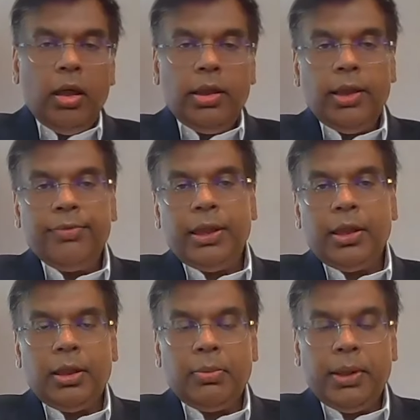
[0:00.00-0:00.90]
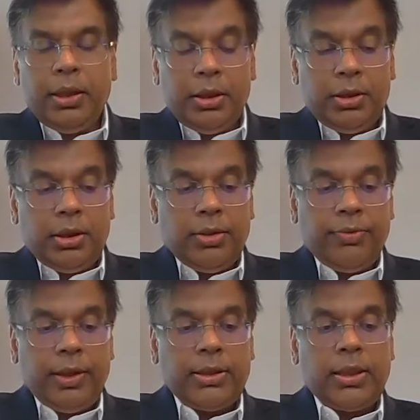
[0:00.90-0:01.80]
Delving a little bit into the
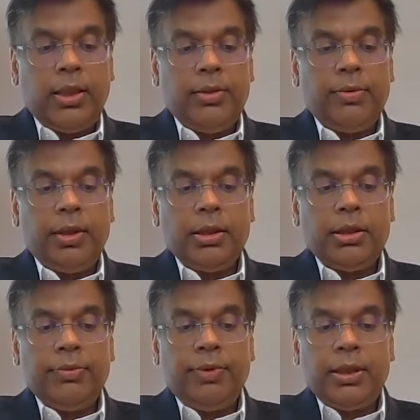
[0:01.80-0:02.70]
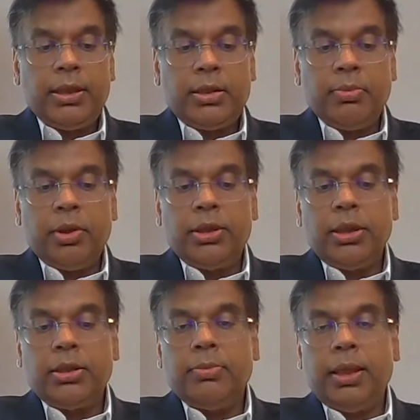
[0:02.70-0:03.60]
defense side of things, defense has emerged
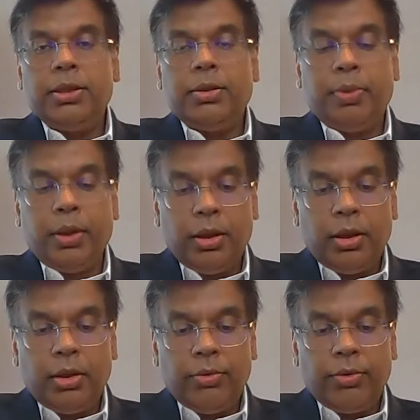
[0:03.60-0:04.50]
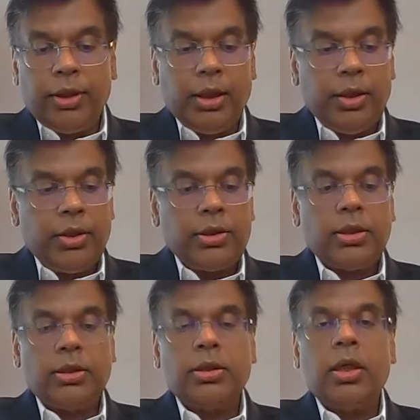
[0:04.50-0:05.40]
as a major pillar over the years,
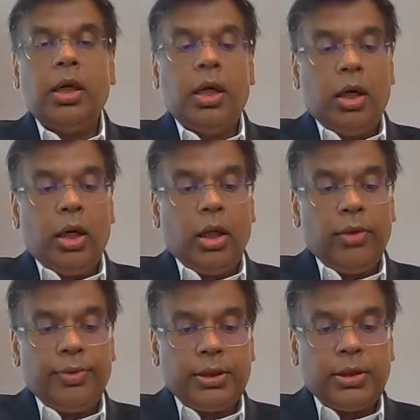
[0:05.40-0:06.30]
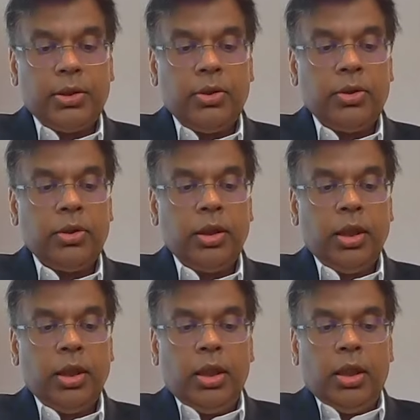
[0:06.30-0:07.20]
as all of us know,
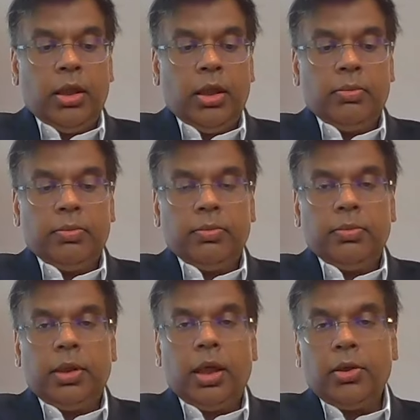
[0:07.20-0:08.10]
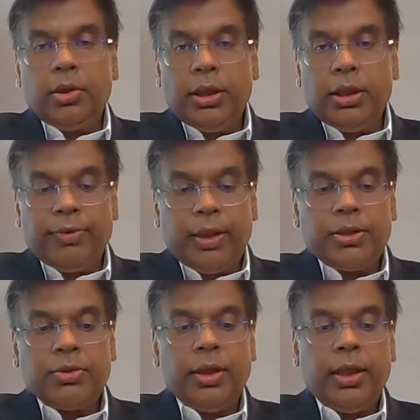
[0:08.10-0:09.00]
not only in
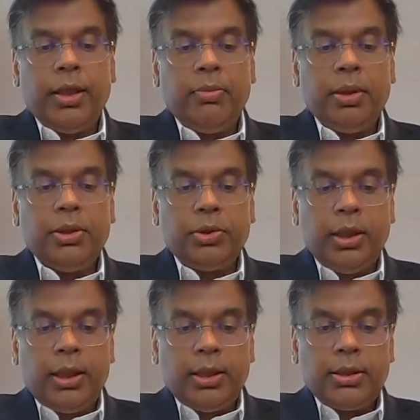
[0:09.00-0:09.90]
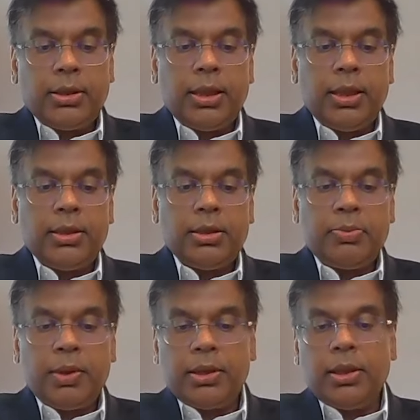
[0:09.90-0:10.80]
defense trade, but joint exercises,
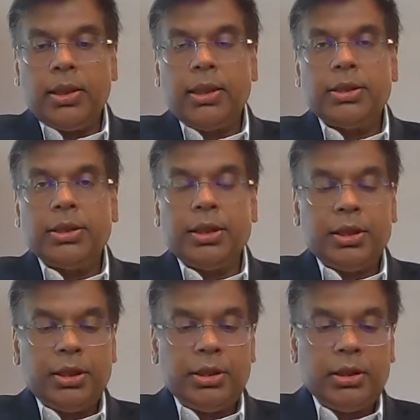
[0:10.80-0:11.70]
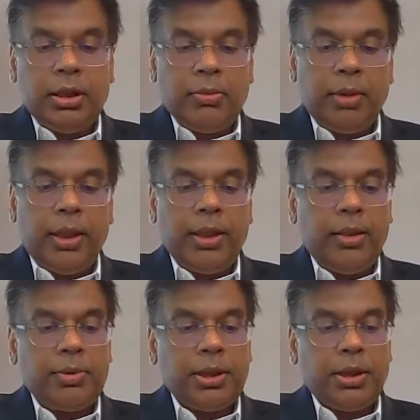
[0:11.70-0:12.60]
personal exchanges,
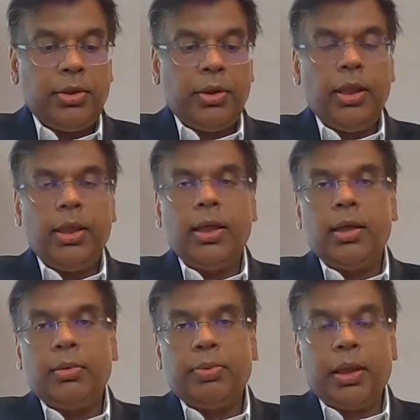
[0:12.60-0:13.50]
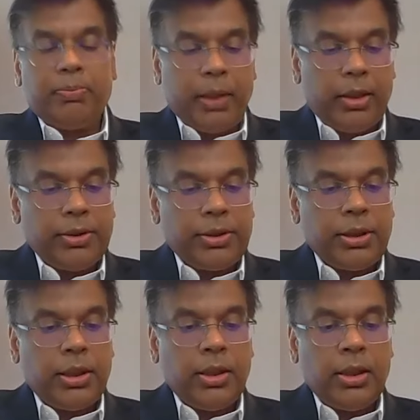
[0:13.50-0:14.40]
maritime security, counter
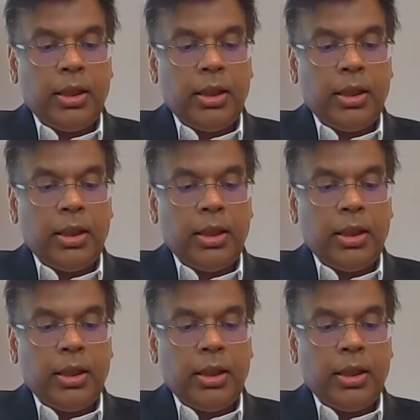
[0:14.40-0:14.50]
piracy,